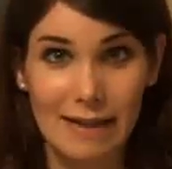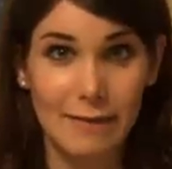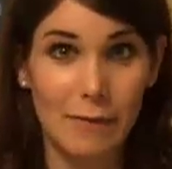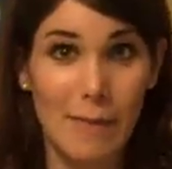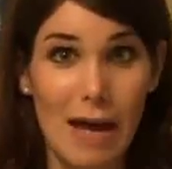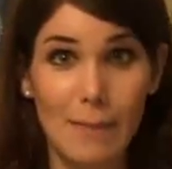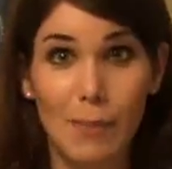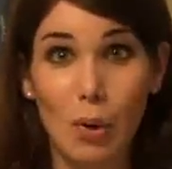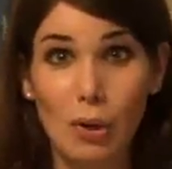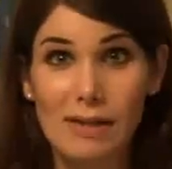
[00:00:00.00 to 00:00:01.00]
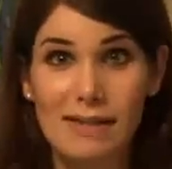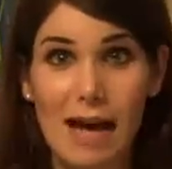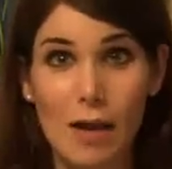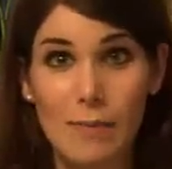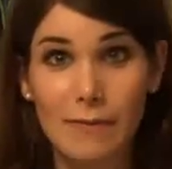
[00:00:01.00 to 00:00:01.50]
that if the man pulls
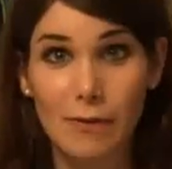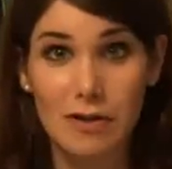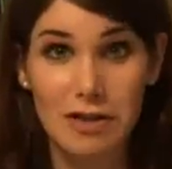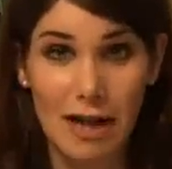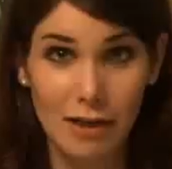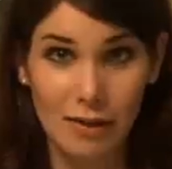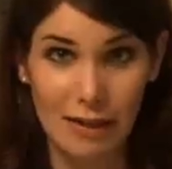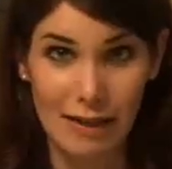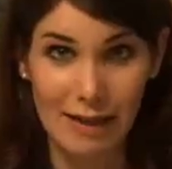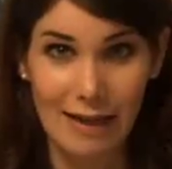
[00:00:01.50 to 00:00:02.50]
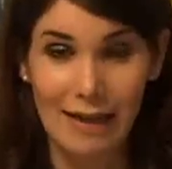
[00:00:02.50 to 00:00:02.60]
out before ejaculating,